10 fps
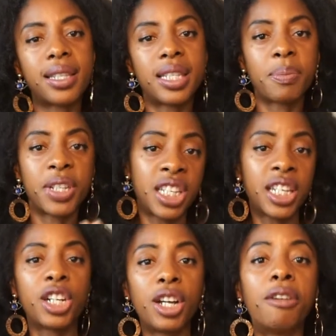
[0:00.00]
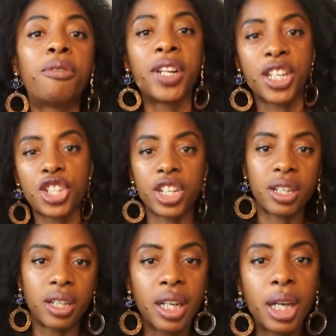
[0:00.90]
this particular
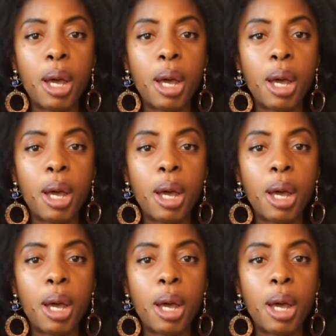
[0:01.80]
affliction